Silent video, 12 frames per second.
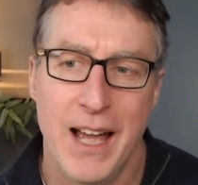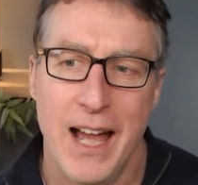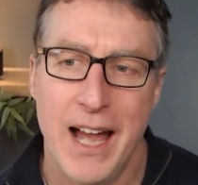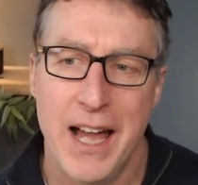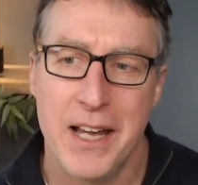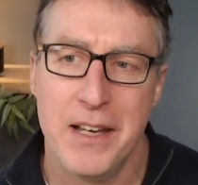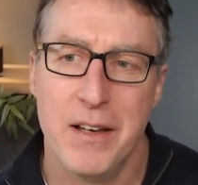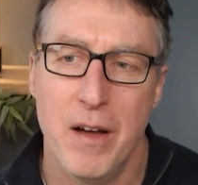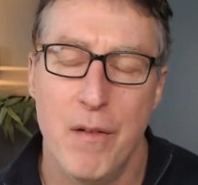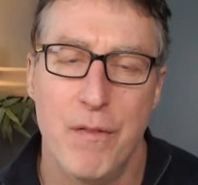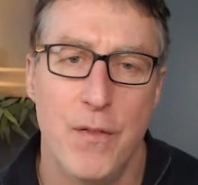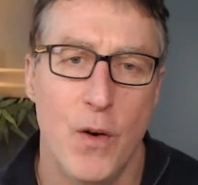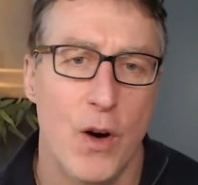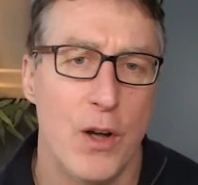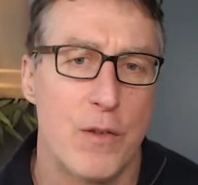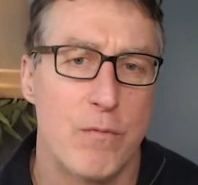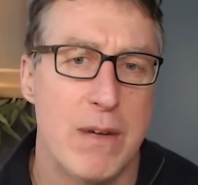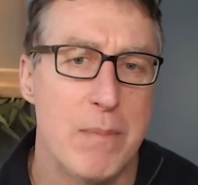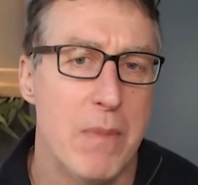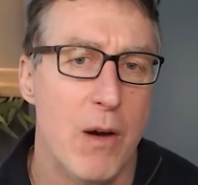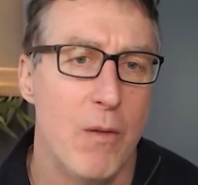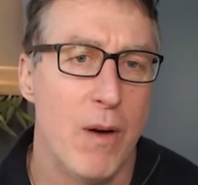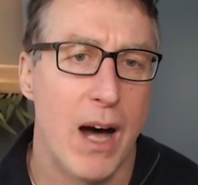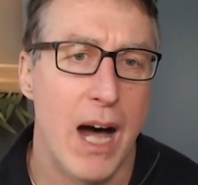and afford
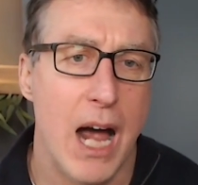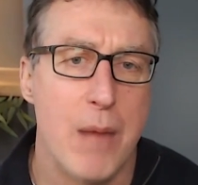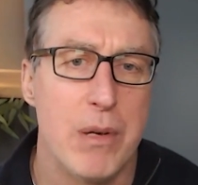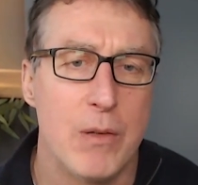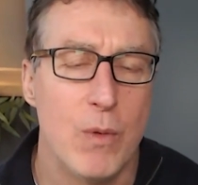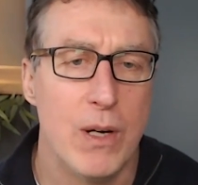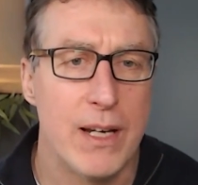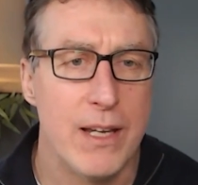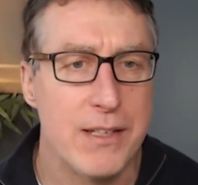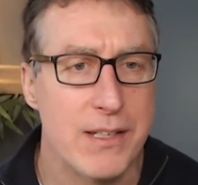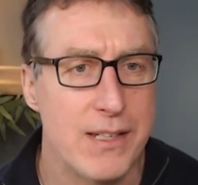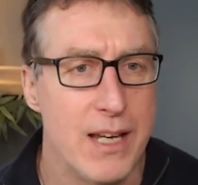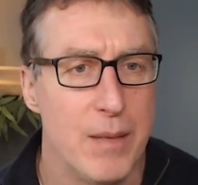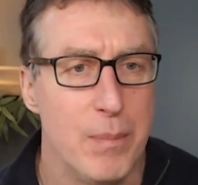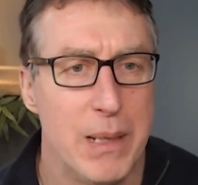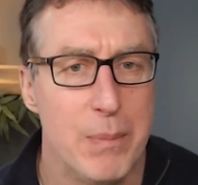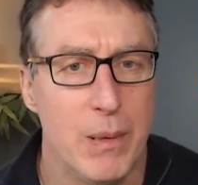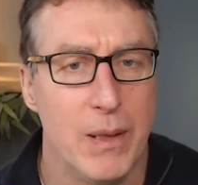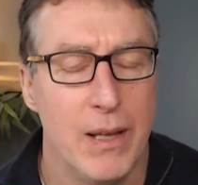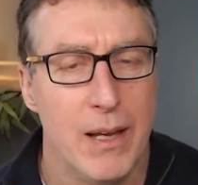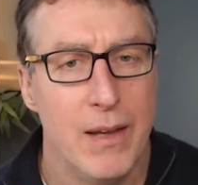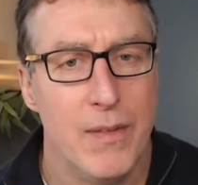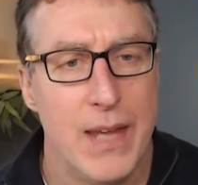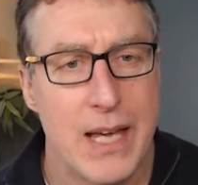remote hybrid working to certain people,
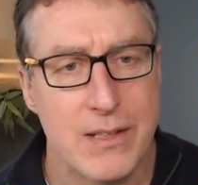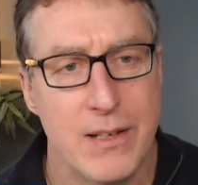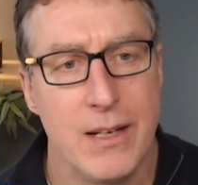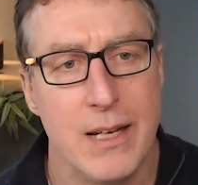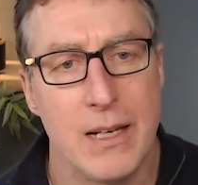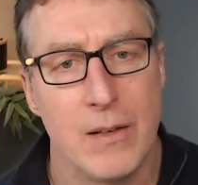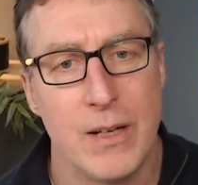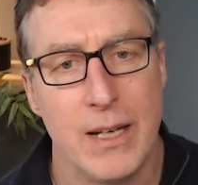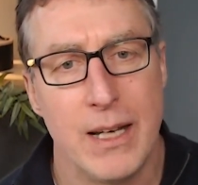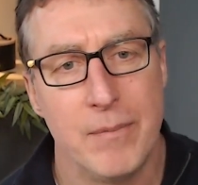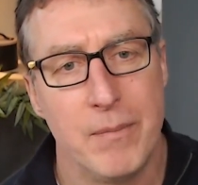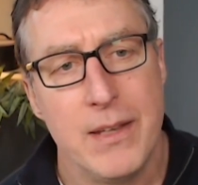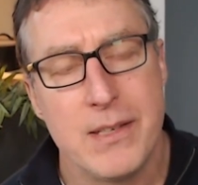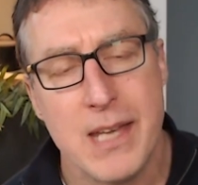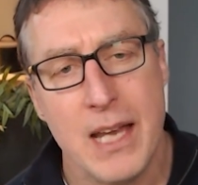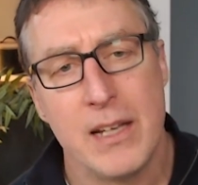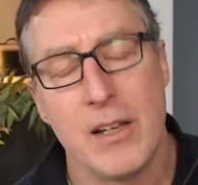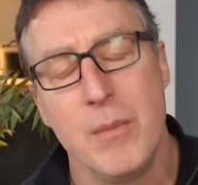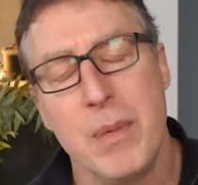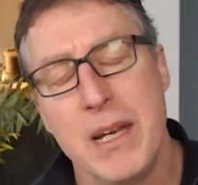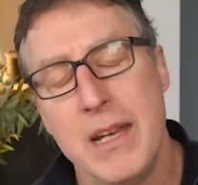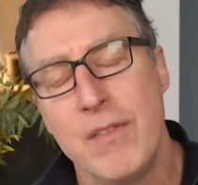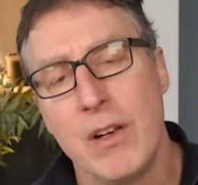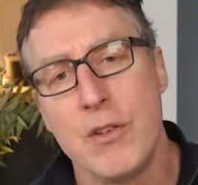that's going to need looking at. There's certainly going to be an
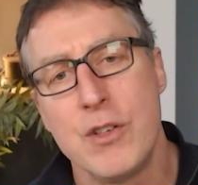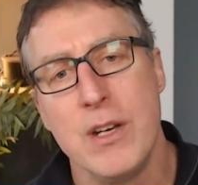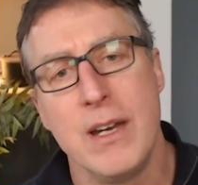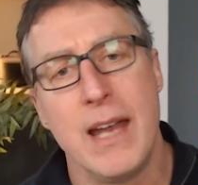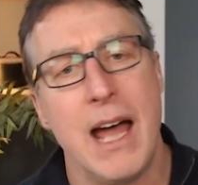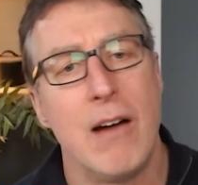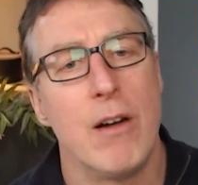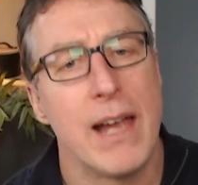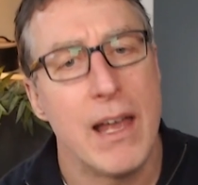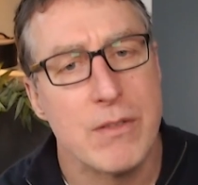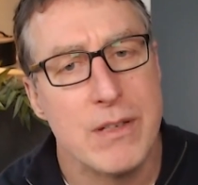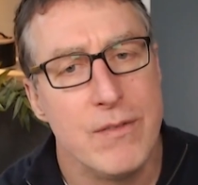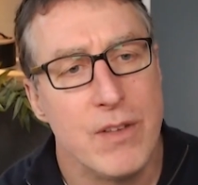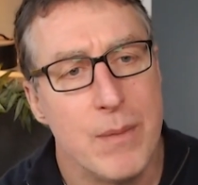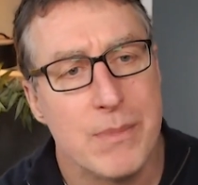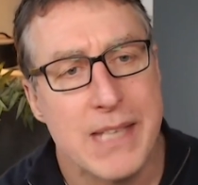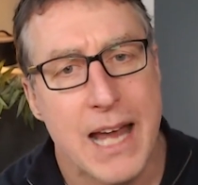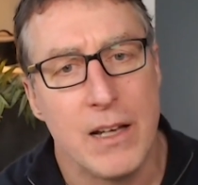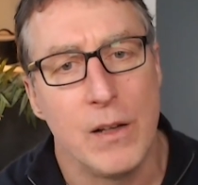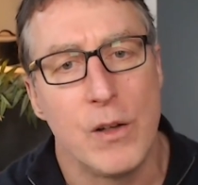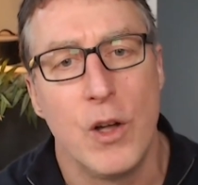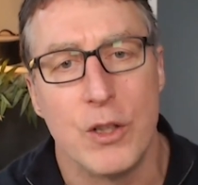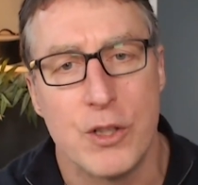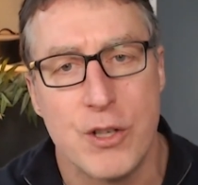evolution in how accounting firms handle
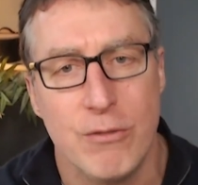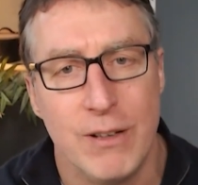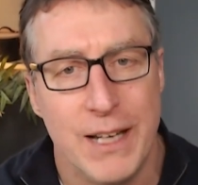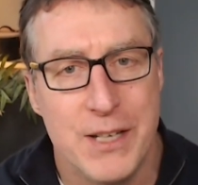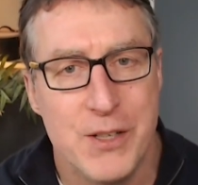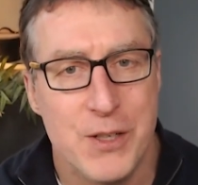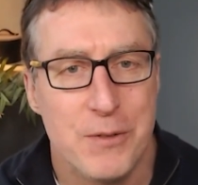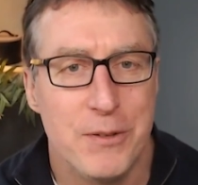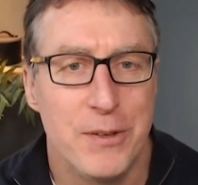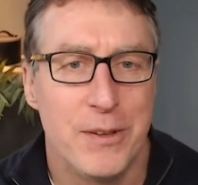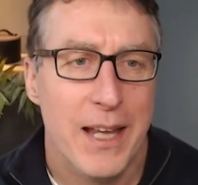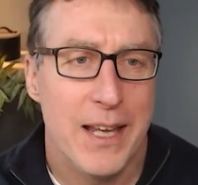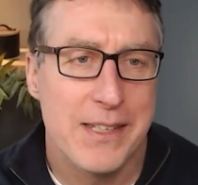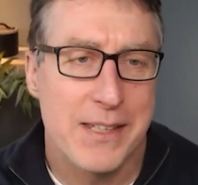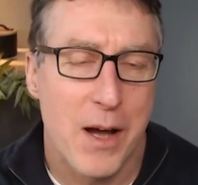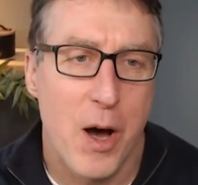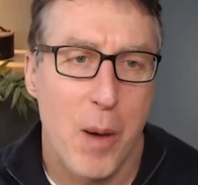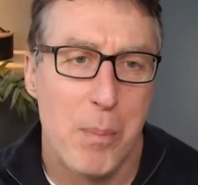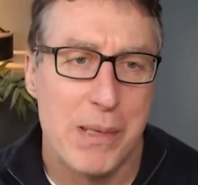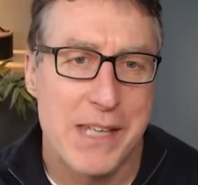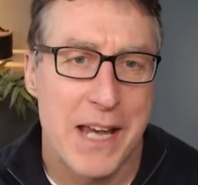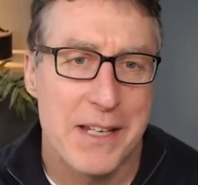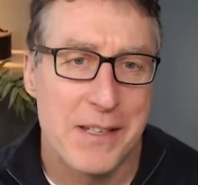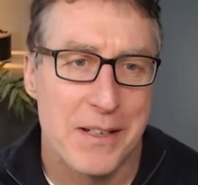cultural issues. It's a hot
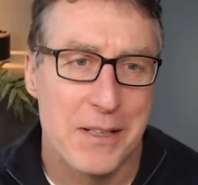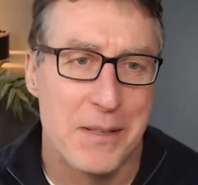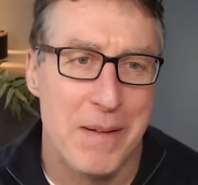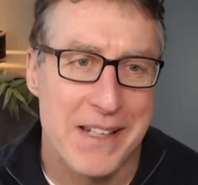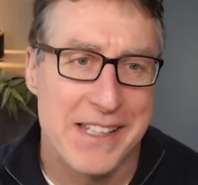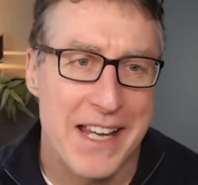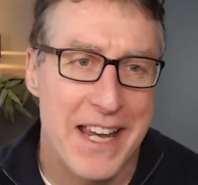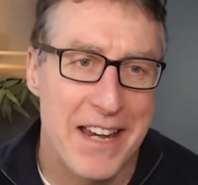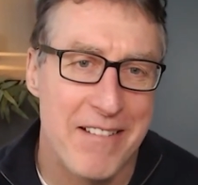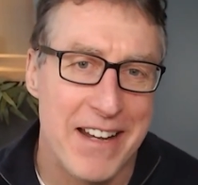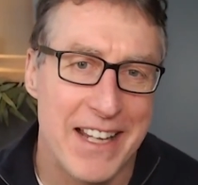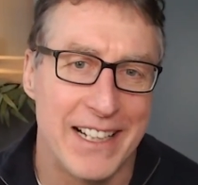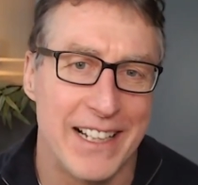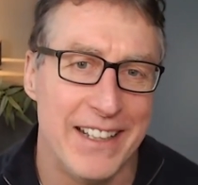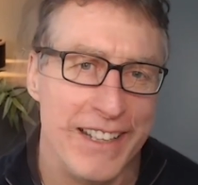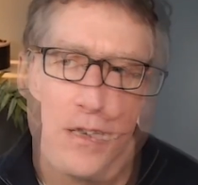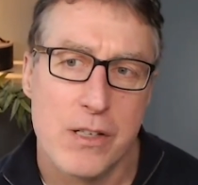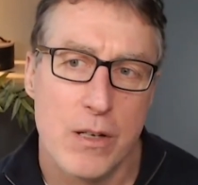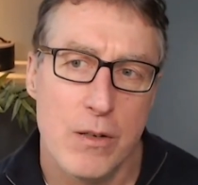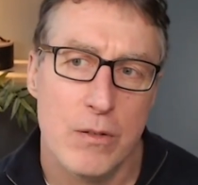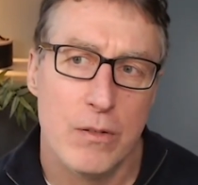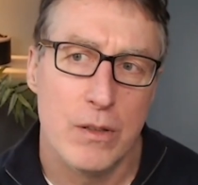potato, as we say here in England. So